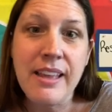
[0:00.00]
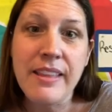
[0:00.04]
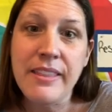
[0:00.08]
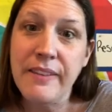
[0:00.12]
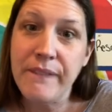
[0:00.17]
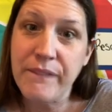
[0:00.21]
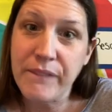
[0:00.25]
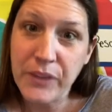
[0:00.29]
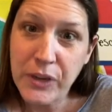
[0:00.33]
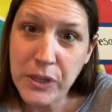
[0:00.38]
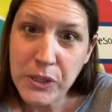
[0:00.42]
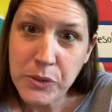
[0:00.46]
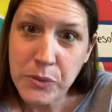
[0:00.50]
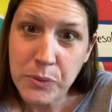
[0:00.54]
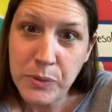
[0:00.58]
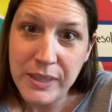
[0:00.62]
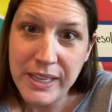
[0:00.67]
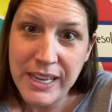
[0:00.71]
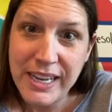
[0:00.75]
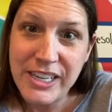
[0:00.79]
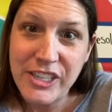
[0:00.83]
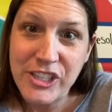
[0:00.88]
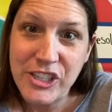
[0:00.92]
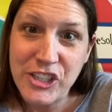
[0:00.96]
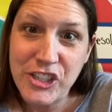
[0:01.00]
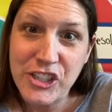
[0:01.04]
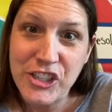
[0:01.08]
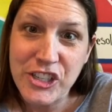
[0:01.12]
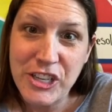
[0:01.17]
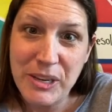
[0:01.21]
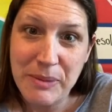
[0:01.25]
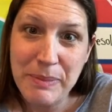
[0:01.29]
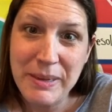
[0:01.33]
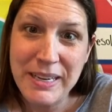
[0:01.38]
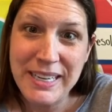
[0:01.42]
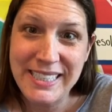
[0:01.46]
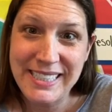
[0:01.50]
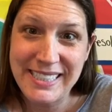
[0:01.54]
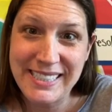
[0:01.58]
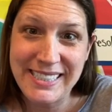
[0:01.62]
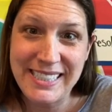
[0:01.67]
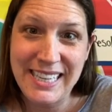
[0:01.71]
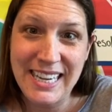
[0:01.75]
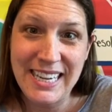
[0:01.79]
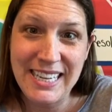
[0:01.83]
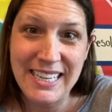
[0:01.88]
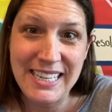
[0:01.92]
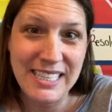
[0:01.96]
The first relationship he
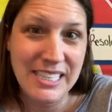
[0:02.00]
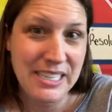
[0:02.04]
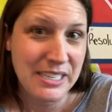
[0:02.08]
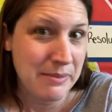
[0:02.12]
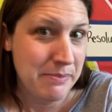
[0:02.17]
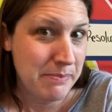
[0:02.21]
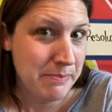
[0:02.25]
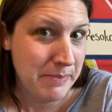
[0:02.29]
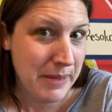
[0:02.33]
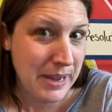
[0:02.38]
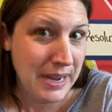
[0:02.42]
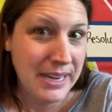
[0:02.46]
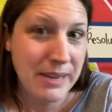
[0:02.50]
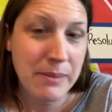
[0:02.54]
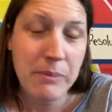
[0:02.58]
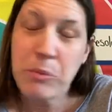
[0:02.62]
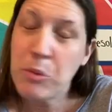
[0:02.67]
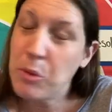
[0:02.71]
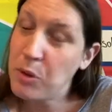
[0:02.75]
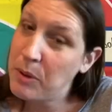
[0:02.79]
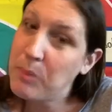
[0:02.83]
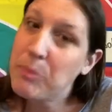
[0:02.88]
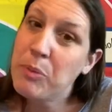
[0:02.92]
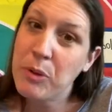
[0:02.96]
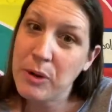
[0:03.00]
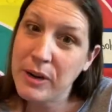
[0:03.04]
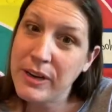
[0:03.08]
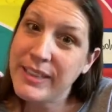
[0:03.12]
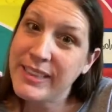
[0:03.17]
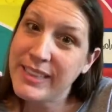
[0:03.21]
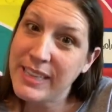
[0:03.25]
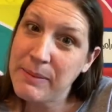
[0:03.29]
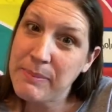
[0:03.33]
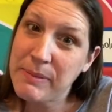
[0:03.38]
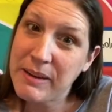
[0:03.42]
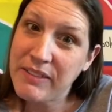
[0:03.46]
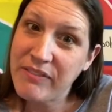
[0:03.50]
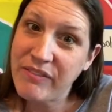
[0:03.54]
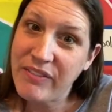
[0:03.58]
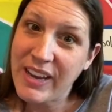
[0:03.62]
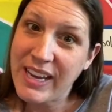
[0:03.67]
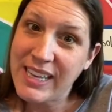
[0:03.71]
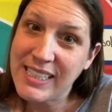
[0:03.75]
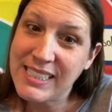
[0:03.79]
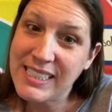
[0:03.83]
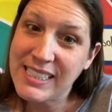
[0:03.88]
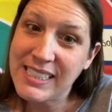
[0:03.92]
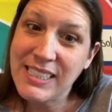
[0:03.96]
decided to make more important than being
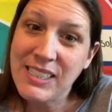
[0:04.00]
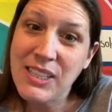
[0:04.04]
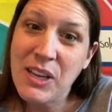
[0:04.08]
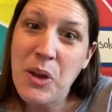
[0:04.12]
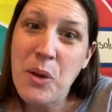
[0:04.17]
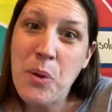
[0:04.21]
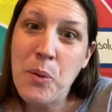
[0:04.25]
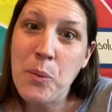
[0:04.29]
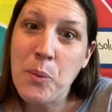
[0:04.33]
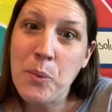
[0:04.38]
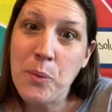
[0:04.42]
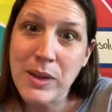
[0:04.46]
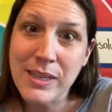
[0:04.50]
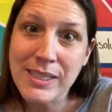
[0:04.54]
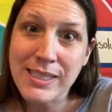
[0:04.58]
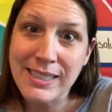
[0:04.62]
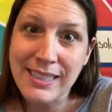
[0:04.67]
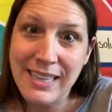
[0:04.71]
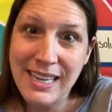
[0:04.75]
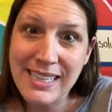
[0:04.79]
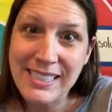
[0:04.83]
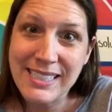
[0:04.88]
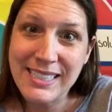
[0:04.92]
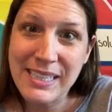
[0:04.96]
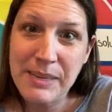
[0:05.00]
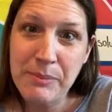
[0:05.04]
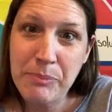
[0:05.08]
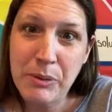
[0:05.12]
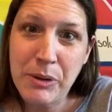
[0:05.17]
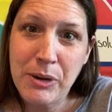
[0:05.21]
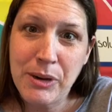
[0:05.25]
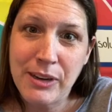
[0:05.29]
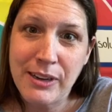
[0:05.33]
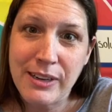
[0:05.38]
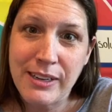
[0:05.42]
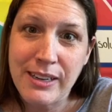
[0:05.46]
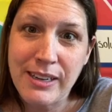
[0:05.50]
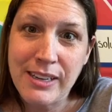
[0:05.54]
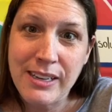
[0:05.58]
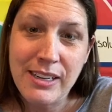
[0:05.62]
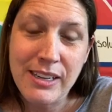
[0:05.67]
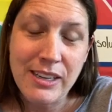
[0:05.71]
fastest was Leslie Burke.